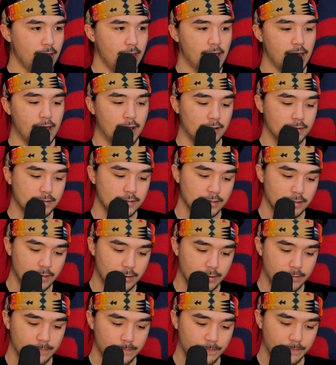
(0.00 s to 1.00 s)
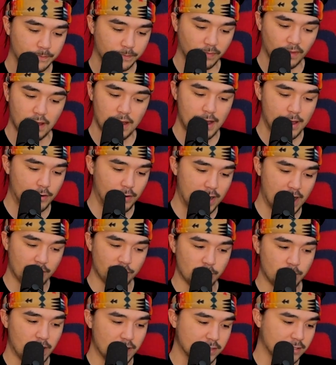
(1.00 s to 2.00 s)
And I don't have
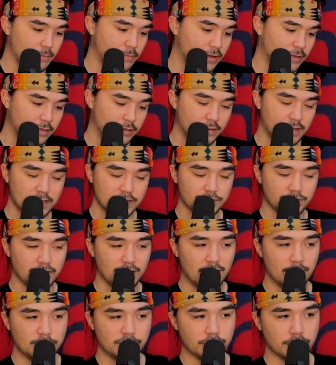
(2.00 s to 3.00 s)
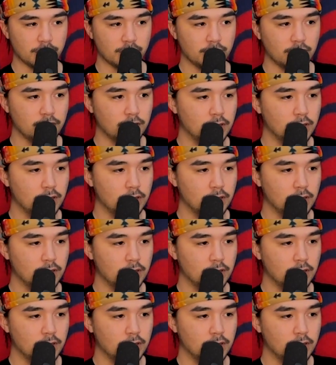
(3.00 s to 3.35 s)
the best opinion, that's for damn sure.